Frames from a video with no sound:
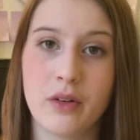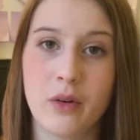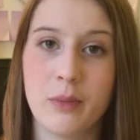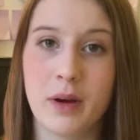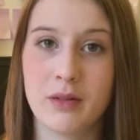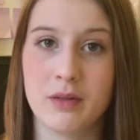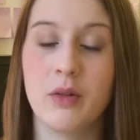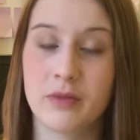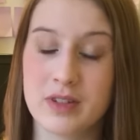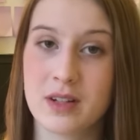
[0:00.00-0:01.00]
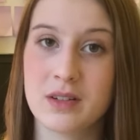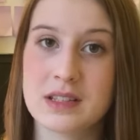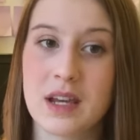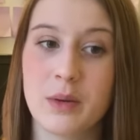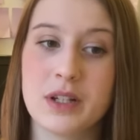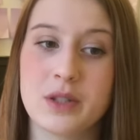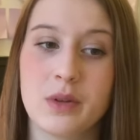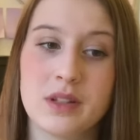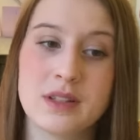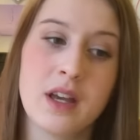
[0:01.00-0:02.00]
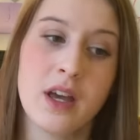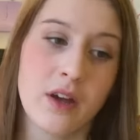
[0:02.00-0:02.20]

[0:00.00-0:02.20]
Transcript: on results day, which was